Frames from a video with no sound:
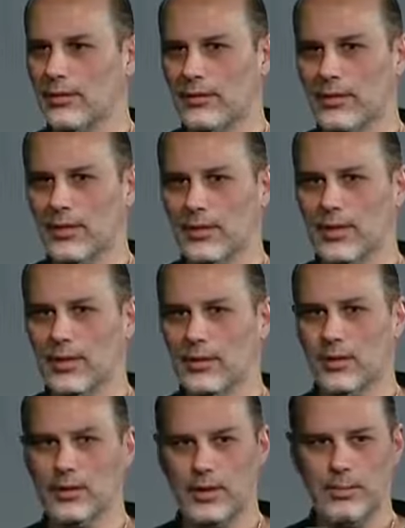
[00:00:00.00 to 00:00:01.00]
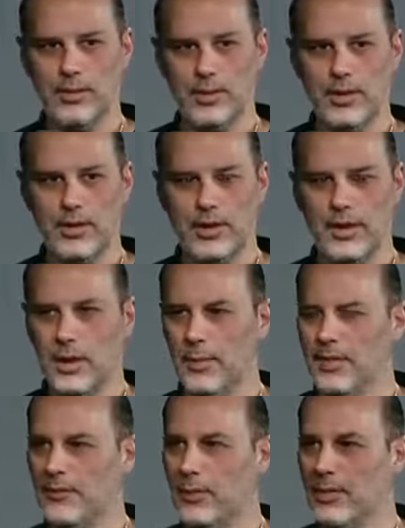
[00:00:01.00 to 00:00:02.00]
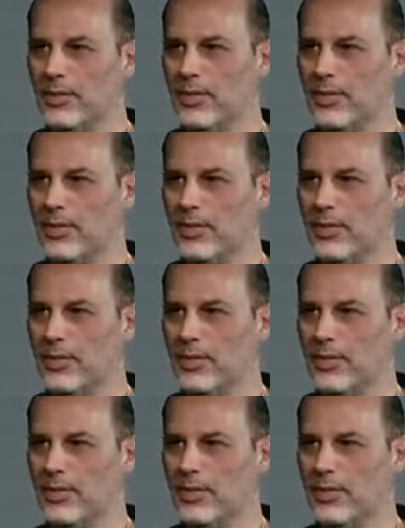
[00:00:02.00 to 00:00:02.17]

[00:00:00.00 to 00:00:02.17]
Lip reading: A few, yeah. So most, and how many from